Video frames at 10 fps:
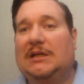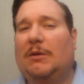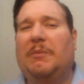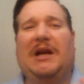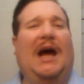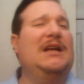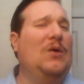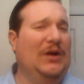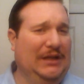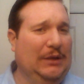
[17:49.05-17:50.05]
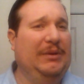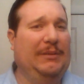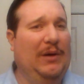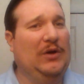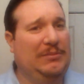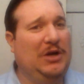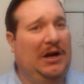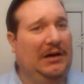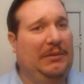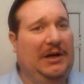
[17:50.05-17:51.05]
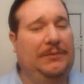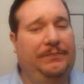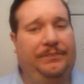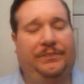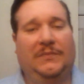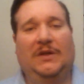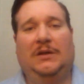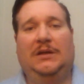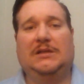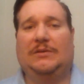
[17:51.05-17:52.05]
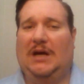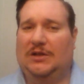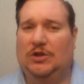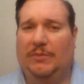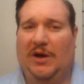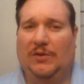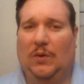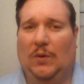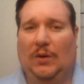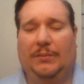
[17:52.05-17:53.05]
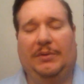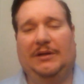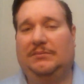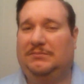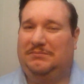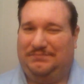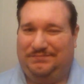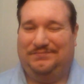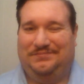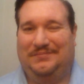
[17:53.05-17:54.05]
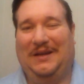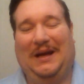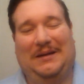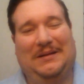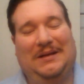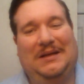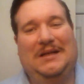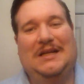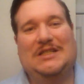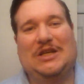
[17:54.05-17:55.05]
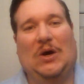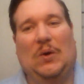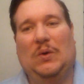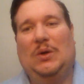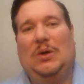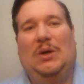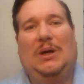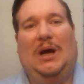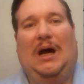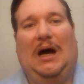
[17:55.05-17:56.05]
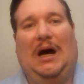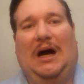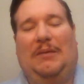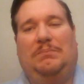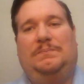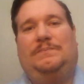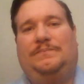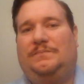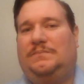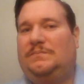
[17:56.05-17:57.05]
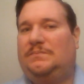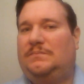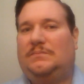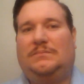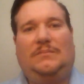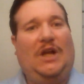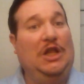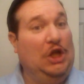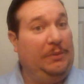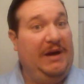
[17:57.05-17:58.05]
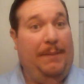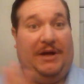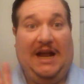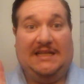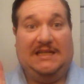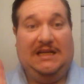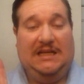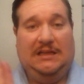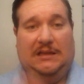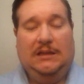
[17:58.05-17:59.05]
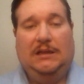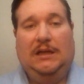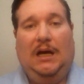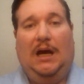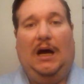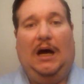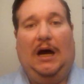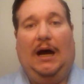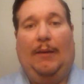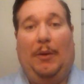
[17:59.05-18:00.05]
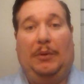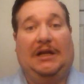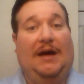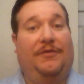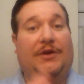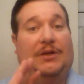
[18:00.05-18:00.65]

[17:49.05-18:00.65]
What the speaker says: so I know a little bit about what I'm talking about. So not to toot my own horn, but yeah. So look me up on Etsy. I would love for